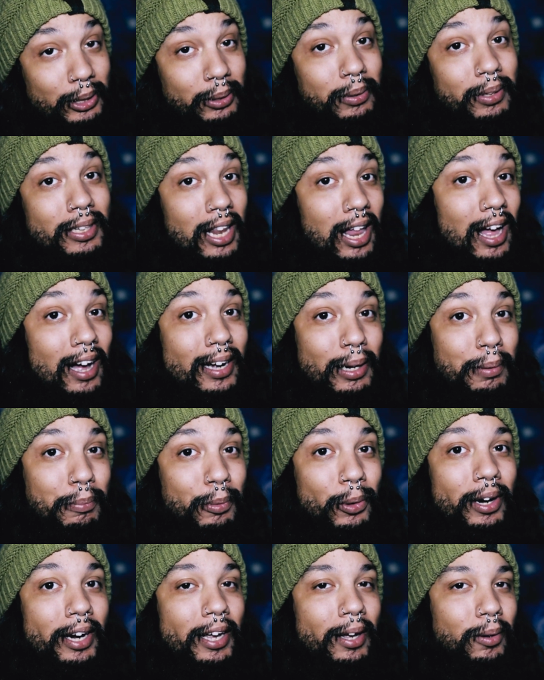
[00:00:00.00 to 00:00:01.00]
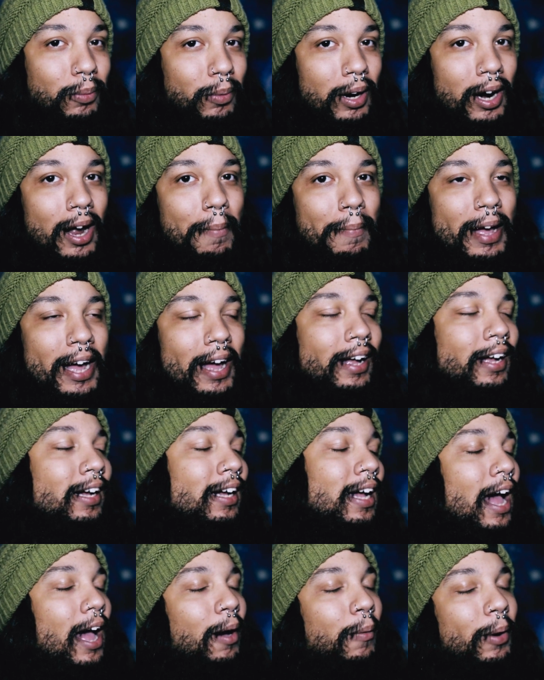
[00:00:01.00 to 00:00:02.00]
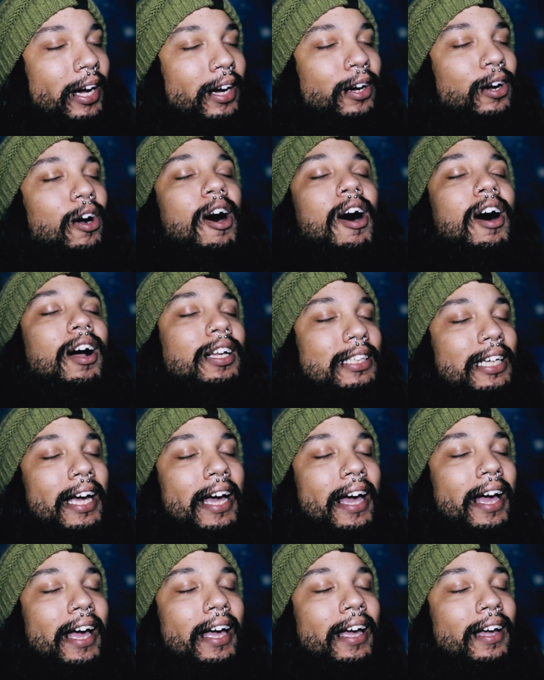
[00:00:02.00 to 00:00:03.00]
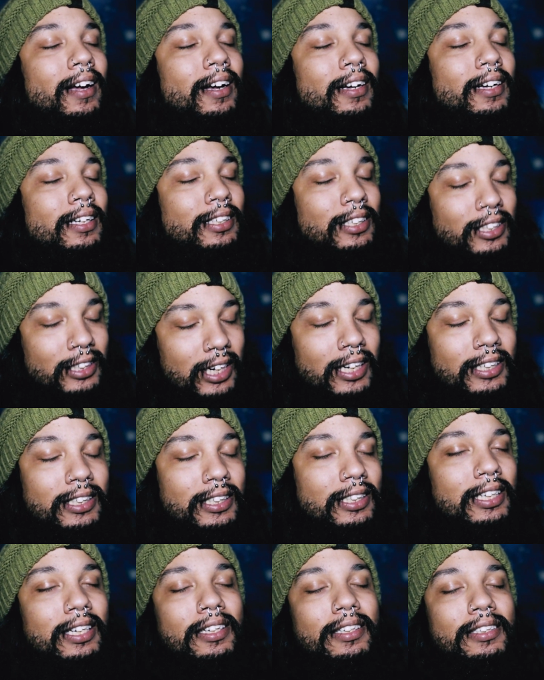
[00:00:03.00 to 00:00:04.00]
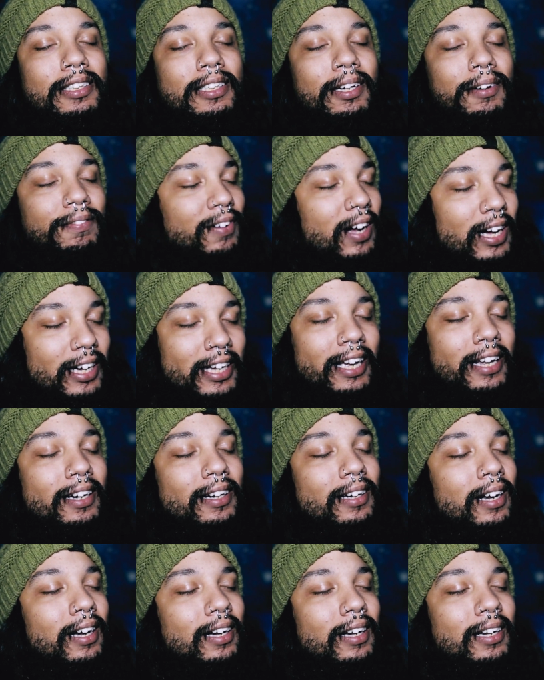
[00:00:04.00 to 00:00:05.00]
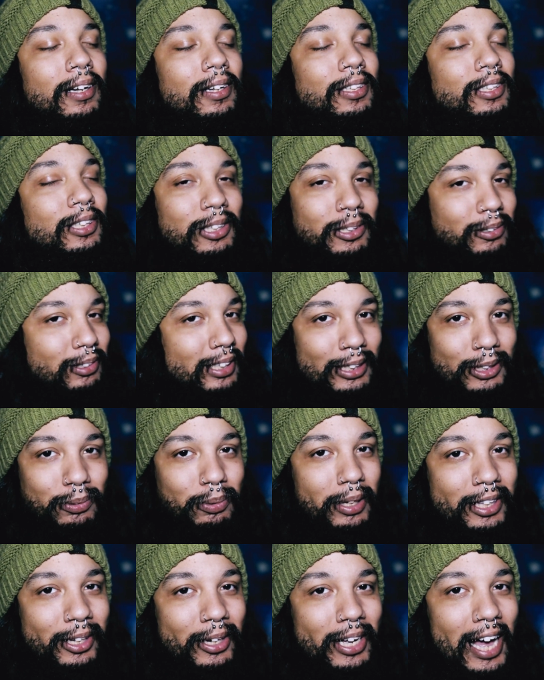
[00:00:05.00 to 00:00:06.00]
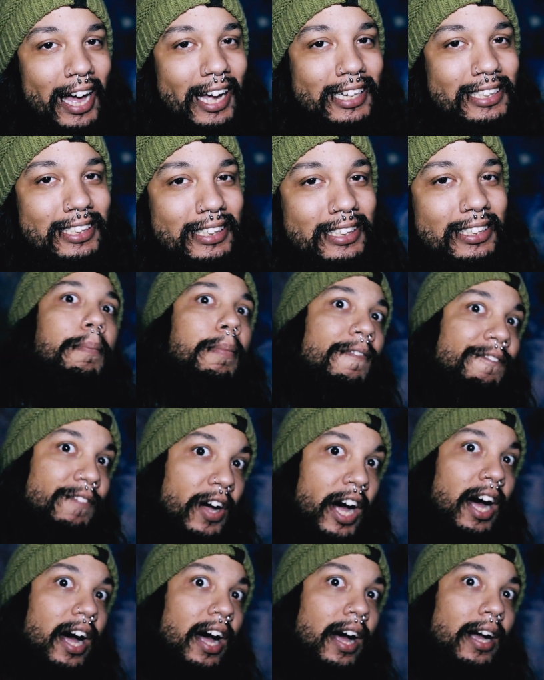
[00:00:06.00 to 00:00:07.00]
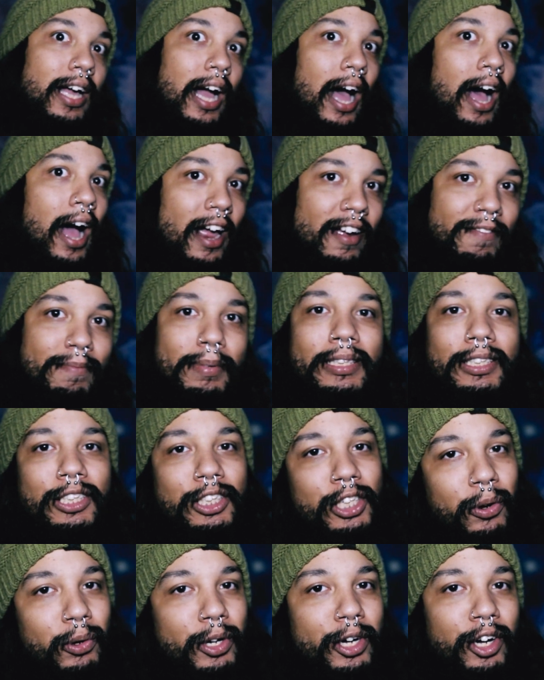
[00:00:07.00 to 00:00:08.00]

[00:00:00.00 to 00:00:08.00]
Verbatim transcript: two o'clock in the morning where I'm at. I waited all day just to fucking do this with you guys. But fuck, I've been so